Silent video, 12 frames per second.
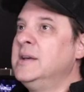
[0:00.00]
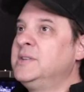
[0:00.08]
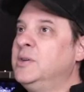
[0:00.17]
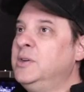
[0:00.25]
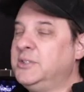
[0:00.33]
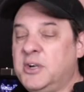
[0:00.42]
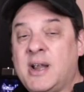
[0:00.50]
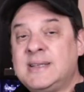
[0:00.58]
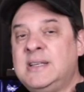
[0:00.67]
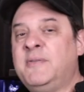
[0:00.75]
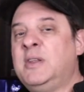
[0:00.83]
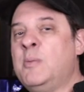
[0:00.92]
So use your
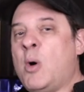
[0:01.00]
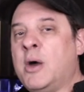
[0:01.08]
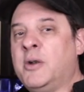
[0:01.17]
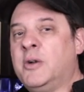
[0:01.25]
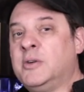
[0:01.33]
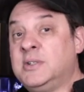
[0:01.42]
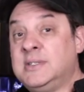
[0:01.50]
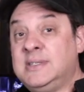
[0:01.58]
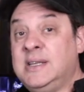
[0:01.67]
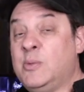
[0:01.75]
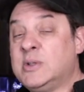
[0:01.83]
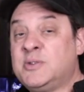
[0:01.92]
activity monitor to
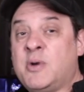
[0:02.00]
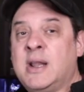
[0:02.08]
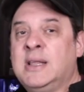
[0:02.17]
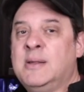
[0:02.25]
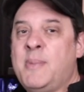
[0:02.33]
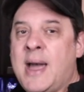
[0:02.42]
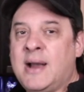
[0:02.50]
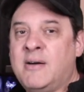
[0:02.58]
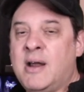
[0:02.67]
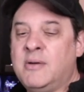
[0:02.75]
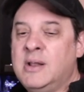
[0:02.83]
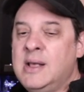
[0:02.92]
see what's running in the
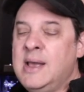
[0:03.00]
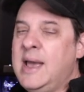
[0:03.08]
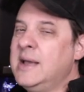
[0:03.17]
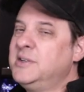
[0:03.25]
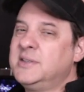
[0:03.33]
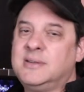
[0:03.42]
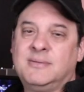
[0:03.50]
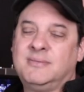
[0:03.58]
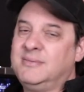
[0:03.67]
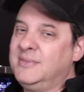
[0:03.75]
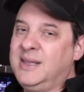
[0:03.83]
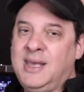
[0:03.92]
background and just
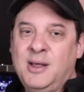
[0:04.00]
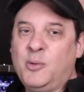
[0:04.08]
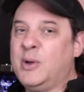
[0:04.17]
kill